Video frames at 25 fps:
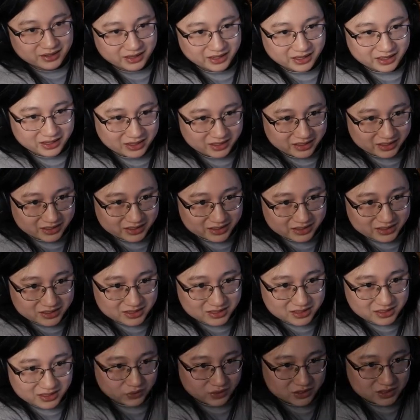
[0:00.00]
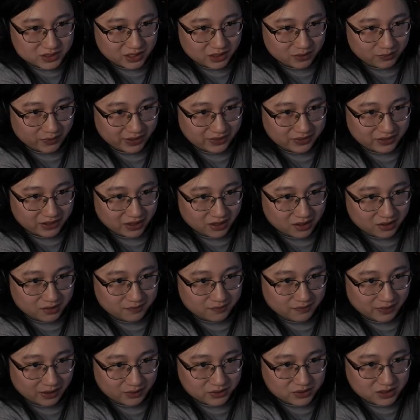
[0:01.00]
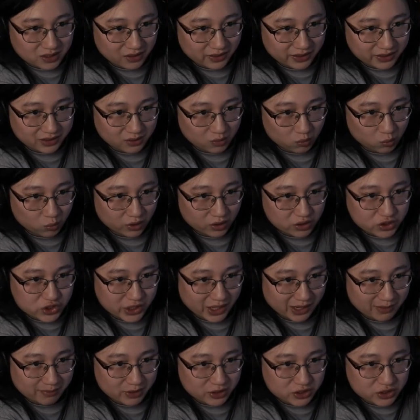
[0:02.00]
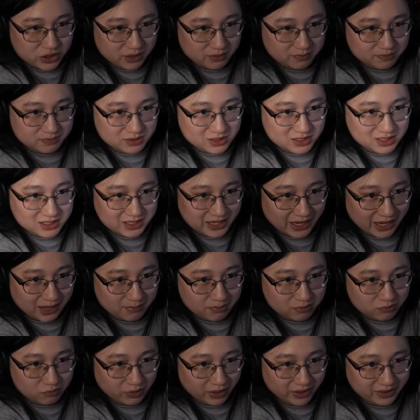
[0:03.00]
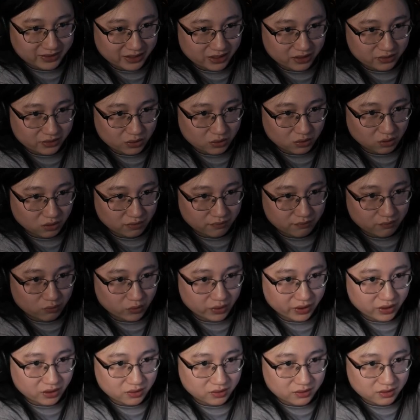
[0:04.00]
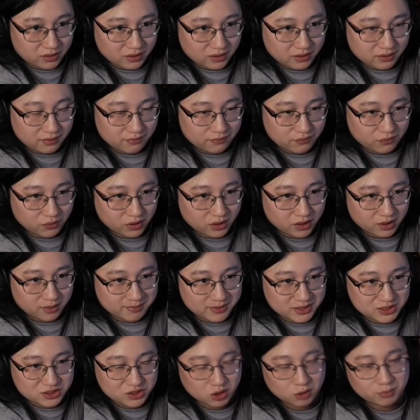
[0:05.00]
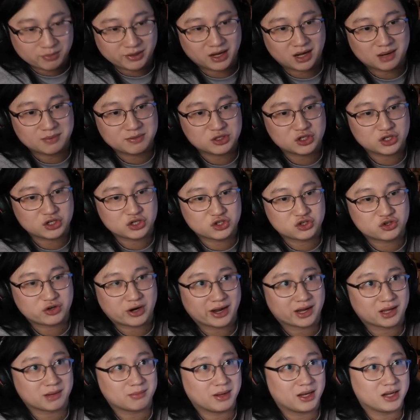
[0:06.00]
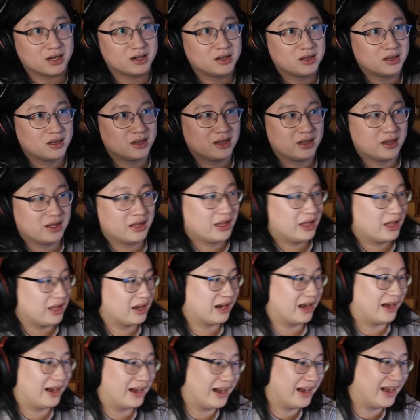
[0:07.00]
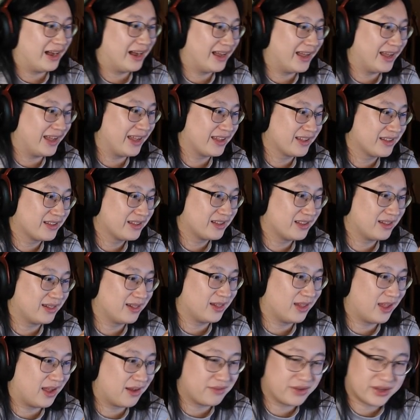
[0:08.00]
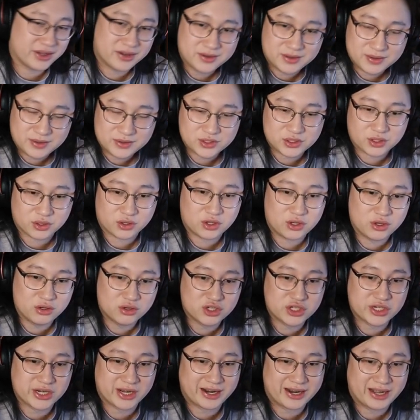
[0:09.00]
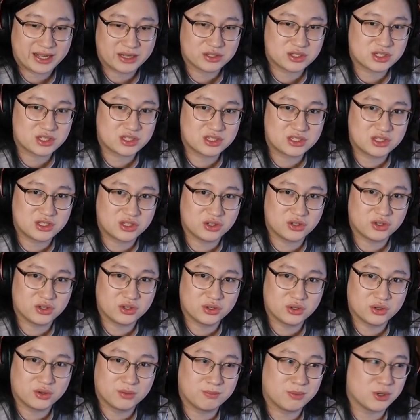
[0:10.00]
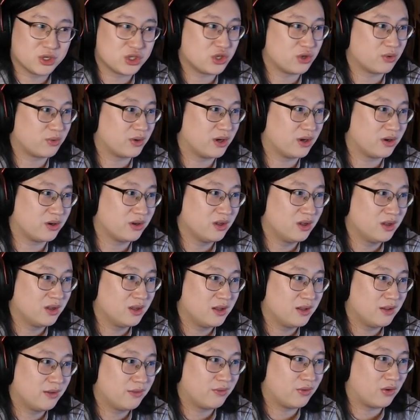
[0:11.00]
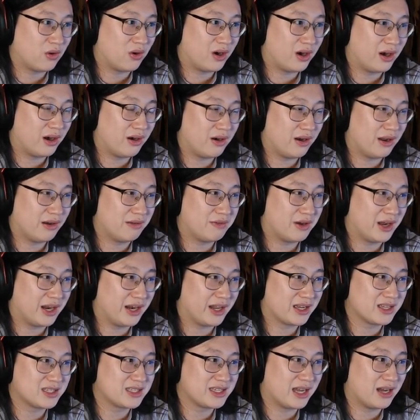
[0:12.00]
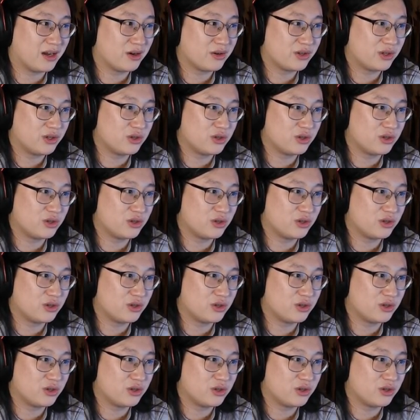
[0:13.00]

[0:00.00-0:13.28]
It is, you can see it right there. How it's got like the World Championship stamp right there, the gold foil for Biskoby Apishi's Dragon Band. And I love it. So huge shout outs to Bushiroad for inviting us out.